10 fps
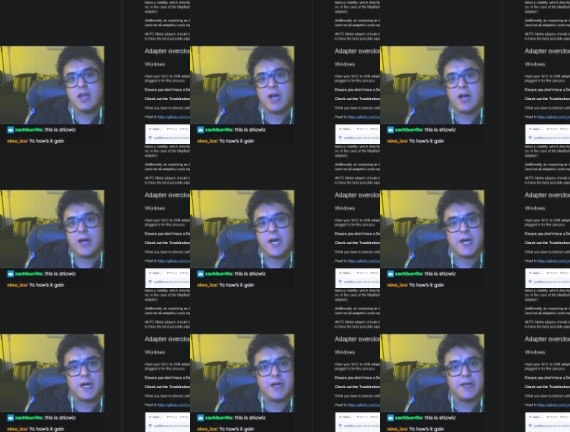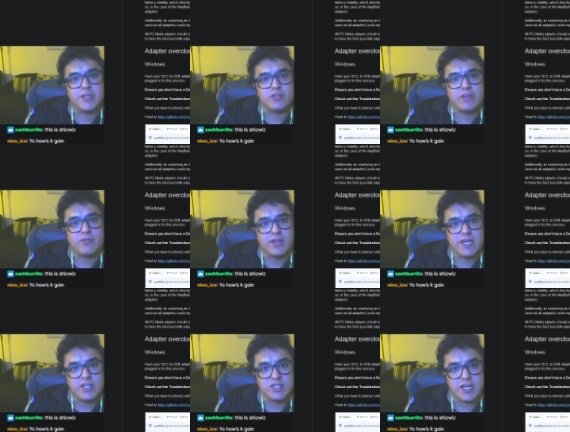Uh, the driver
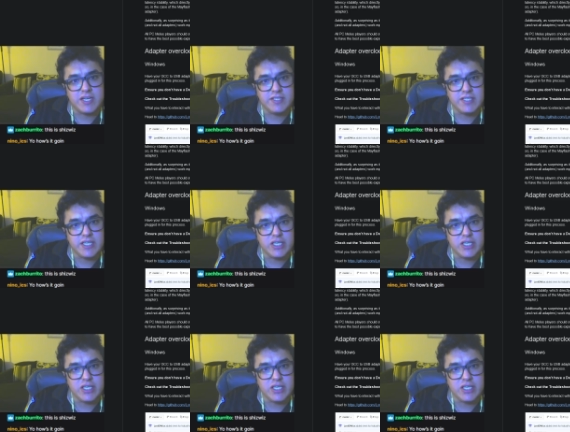HID